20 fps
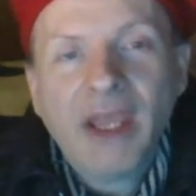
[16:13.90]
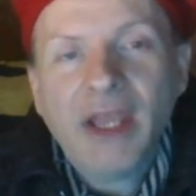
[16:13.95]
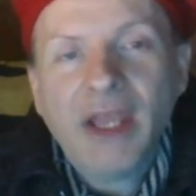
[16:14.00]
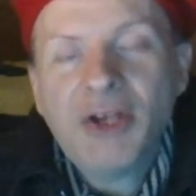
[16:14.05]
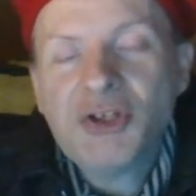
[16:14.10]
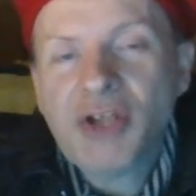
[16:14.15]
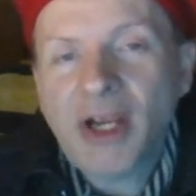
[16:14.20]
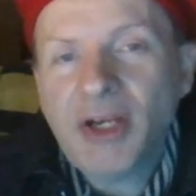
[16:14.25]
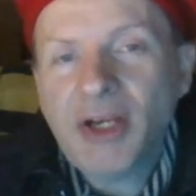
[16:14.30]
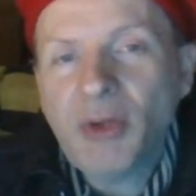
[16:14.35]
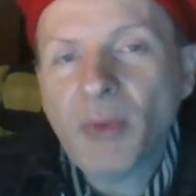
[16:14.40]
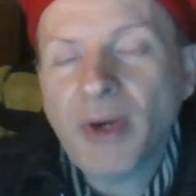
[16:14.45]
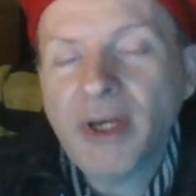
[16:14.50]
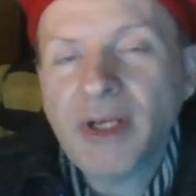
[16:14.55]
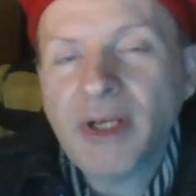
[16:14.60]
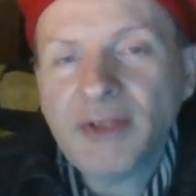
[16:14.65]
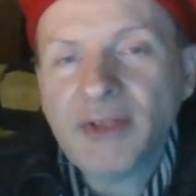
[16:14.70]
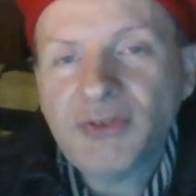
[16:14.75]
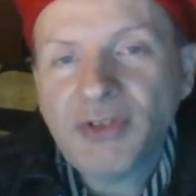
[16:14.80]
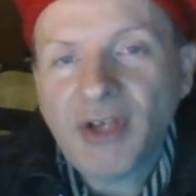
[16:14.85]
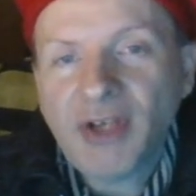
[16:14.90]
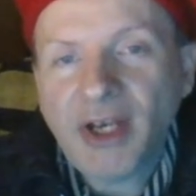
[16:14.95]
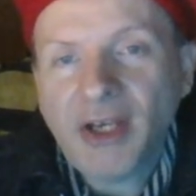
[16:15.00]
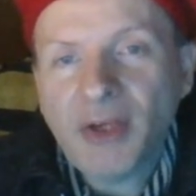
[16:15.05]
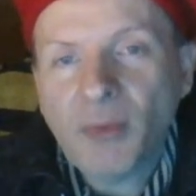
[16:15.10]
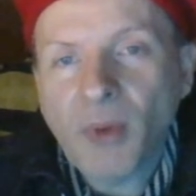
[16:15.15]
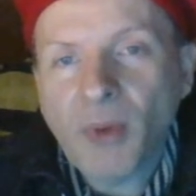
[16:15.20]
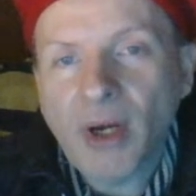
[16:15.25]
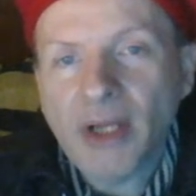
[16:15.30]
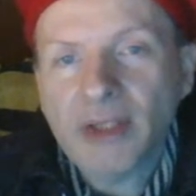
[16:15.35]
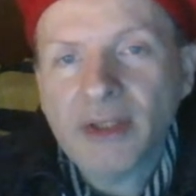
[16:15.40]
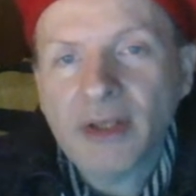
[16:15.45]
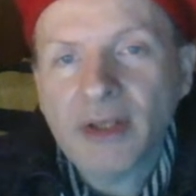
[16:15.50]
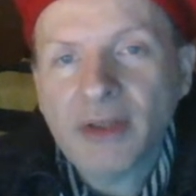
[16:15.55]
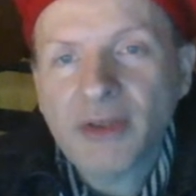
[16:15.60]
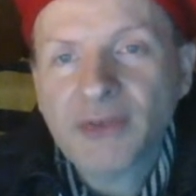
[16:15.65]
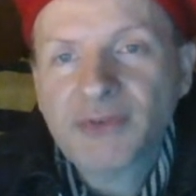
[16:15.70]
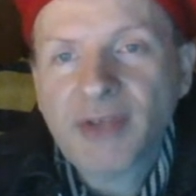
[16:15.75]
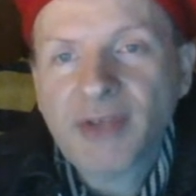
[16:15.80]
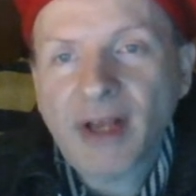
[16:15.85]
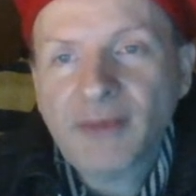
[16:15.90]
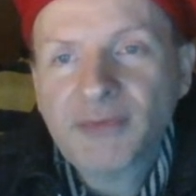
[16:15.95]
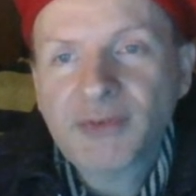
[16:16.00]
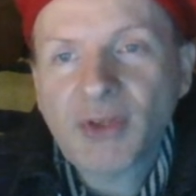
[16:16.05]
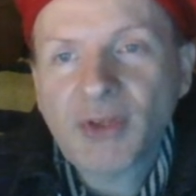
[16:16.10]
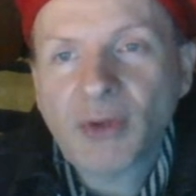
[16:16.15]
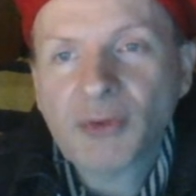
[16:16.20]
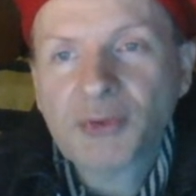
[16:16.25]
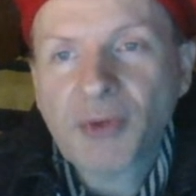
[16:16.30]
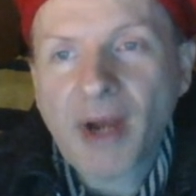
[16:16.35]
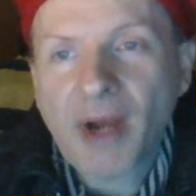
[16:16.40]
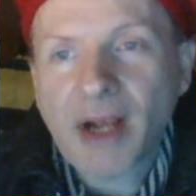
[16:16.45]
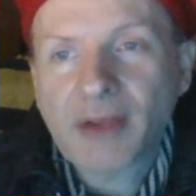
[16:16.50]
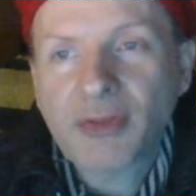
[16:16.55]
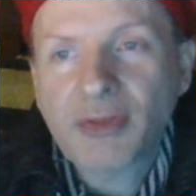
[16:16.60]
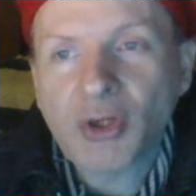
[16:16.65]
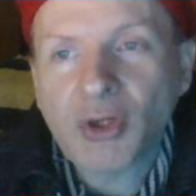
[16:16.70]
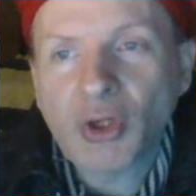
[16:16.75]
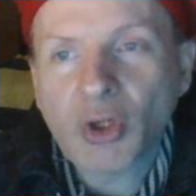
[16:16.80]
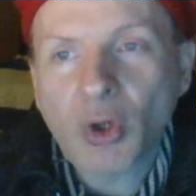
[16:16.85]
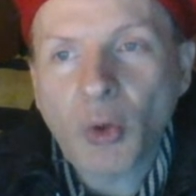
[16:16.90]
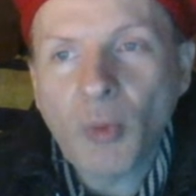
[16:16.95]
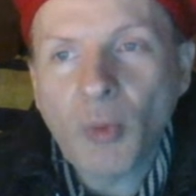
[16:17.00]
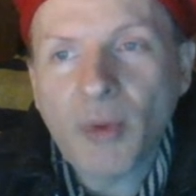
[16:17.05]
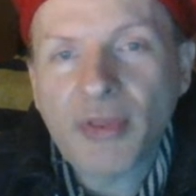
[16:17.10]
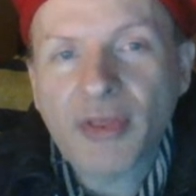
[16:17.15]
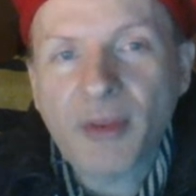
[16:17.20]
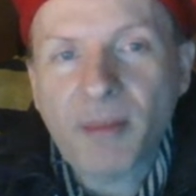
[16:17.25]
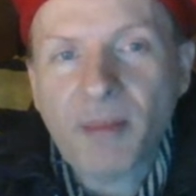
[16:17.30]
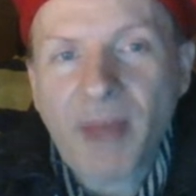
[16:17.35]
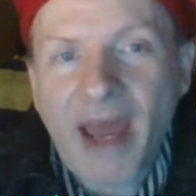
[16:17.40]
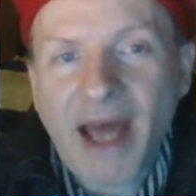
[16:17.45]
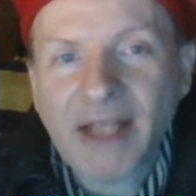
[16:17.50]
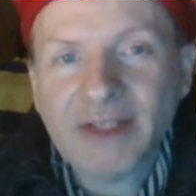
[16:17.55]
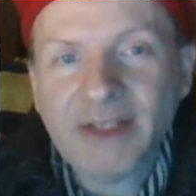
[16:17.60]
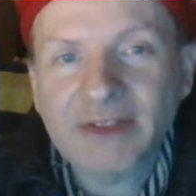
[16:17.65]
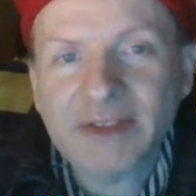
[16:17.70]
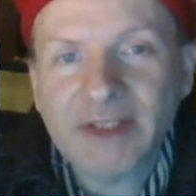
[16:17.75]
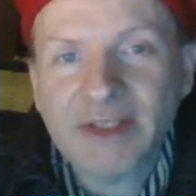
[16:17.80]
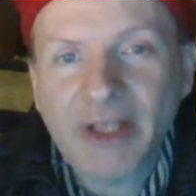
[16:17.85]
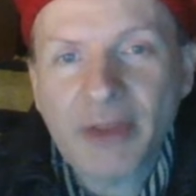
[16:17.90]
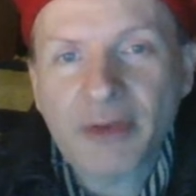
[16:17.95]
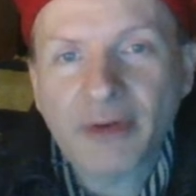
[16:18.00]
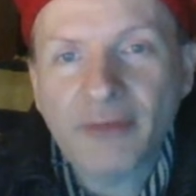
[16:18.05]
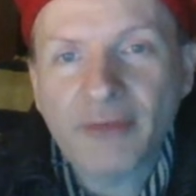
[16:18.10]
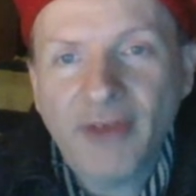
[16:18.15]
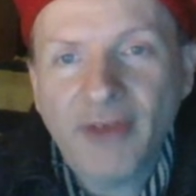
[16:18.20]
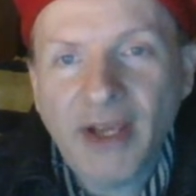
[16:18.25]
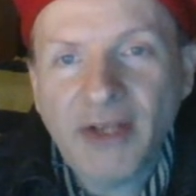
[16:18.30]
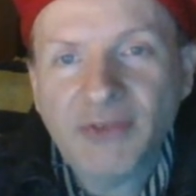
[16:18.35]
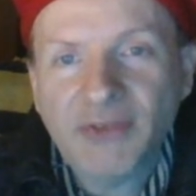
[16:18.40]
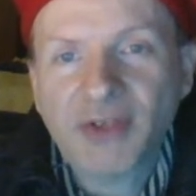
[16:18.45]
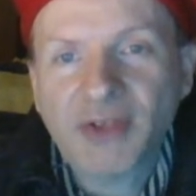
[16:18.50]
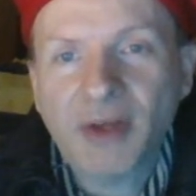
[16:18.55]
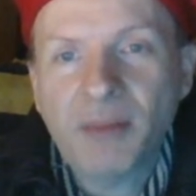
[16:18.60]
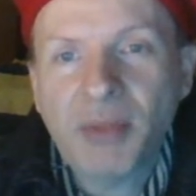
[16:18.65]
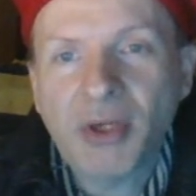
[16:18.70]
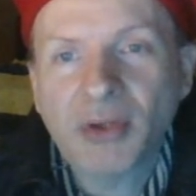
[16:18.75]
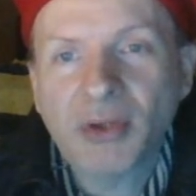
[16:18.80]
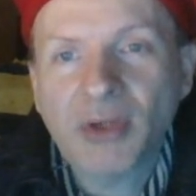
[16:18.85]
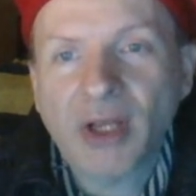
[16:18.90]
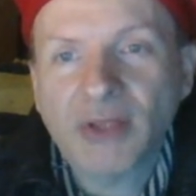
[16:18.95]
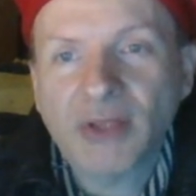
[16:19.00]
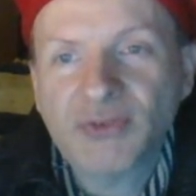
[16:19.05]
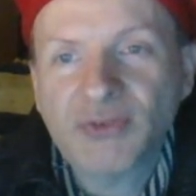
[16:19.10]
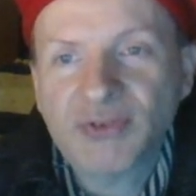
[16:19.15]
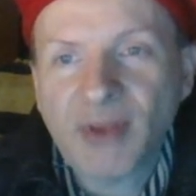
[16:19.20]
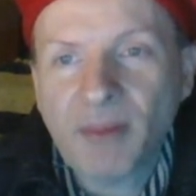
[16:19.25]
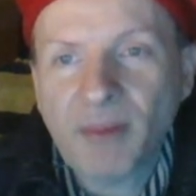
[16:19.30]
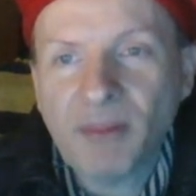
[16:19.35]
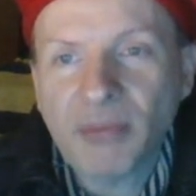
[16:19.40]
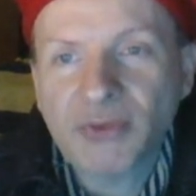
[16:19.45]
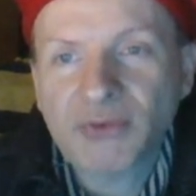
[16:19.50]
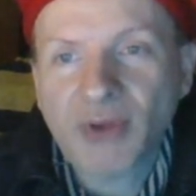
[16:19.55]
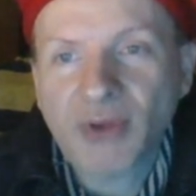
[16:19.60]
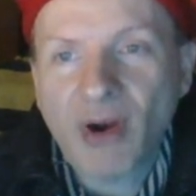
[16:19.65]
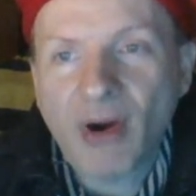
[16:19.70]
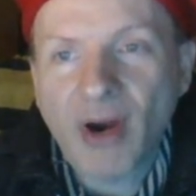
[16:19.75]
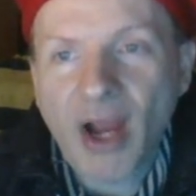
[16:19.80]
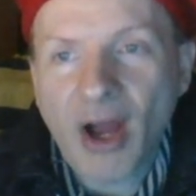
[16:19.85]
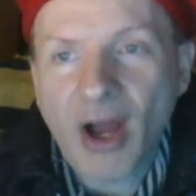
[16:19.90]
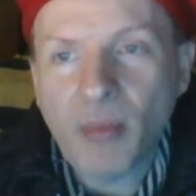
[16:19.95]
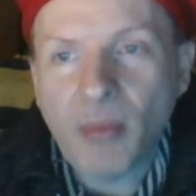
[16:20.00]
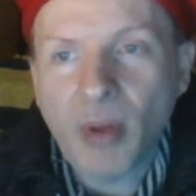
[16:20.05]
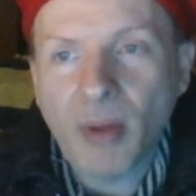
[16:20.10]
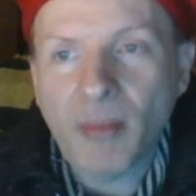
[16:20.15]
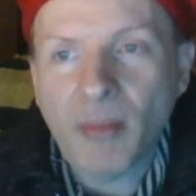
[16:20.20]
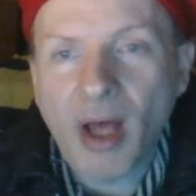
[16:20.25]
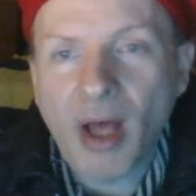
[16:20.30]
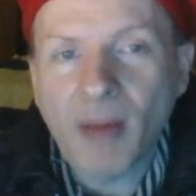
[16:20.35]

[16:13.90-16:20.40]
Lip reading: January 1981, the soft cell track The Girl with the Patent Leather Face appeared on Some Bizarre Album,